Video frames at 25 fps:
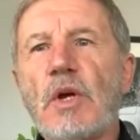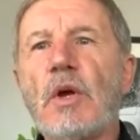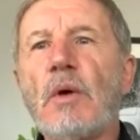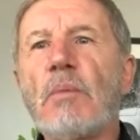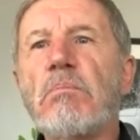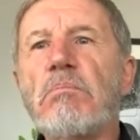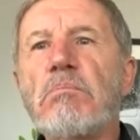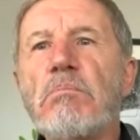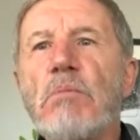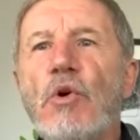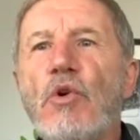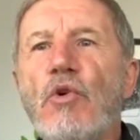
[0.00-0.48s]

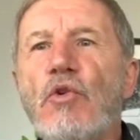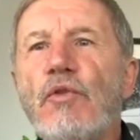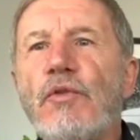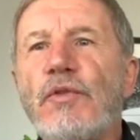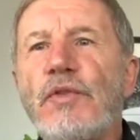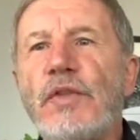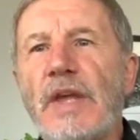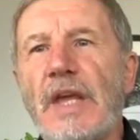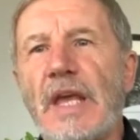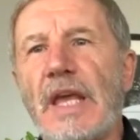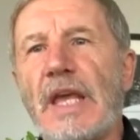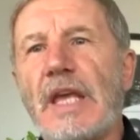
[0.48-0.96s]
move
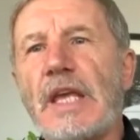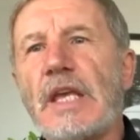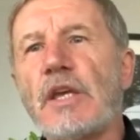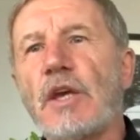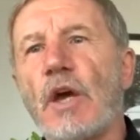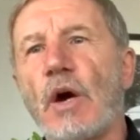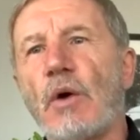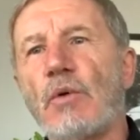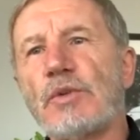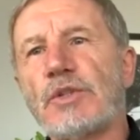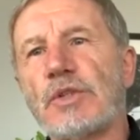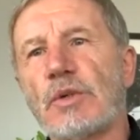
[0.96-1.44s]
the
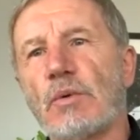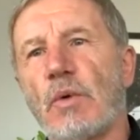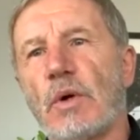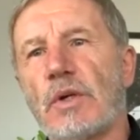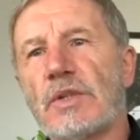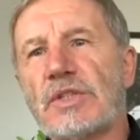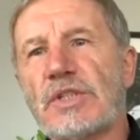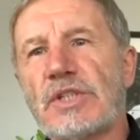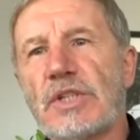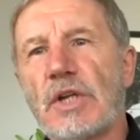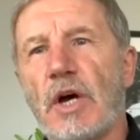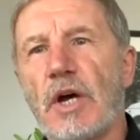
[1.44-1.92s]
ego to
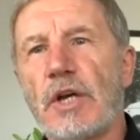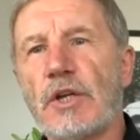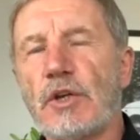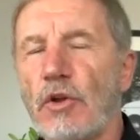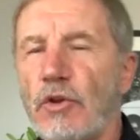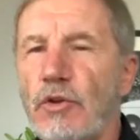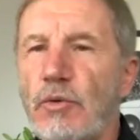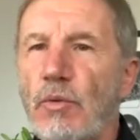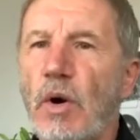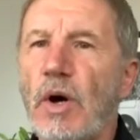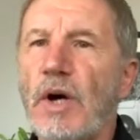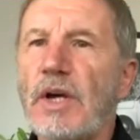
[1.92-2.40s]
one side.
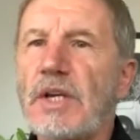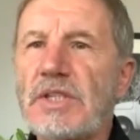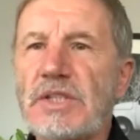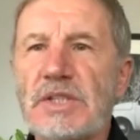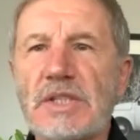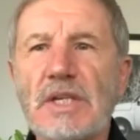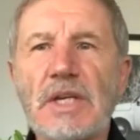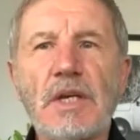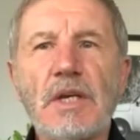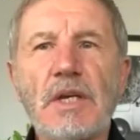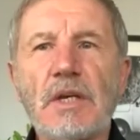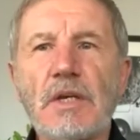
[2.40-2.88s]
Otherwise,
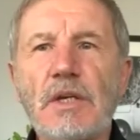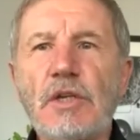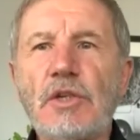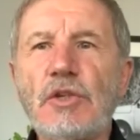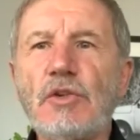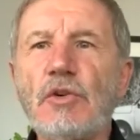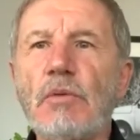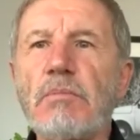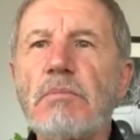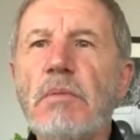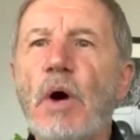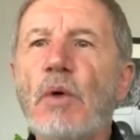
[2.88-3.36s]

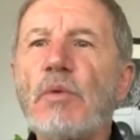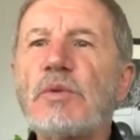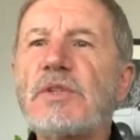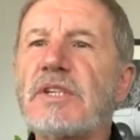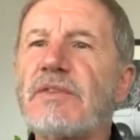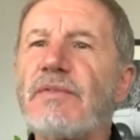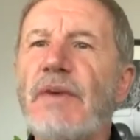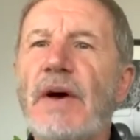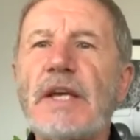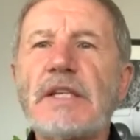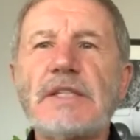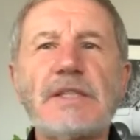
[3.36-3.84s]
you're
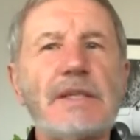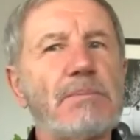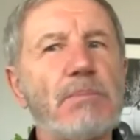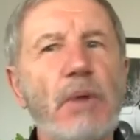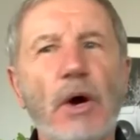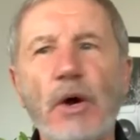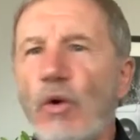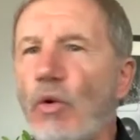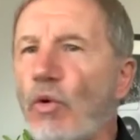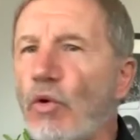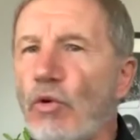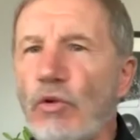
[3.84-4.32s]
motivated
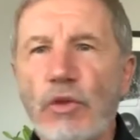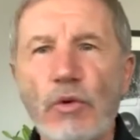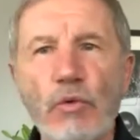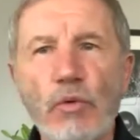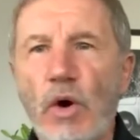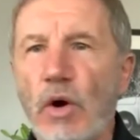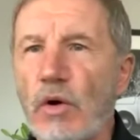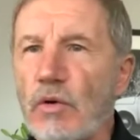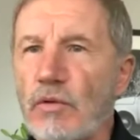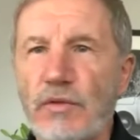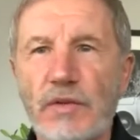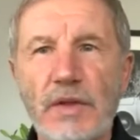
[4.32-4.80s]
by all the
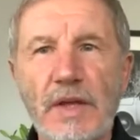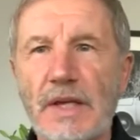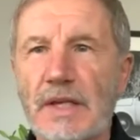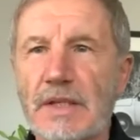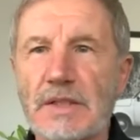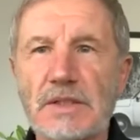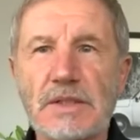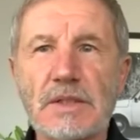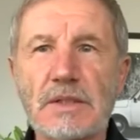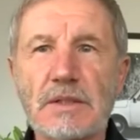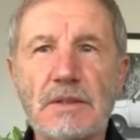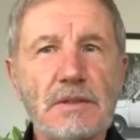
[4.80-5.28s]
wrong
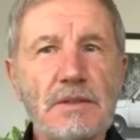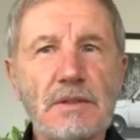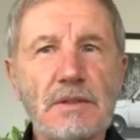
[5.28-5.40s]
things.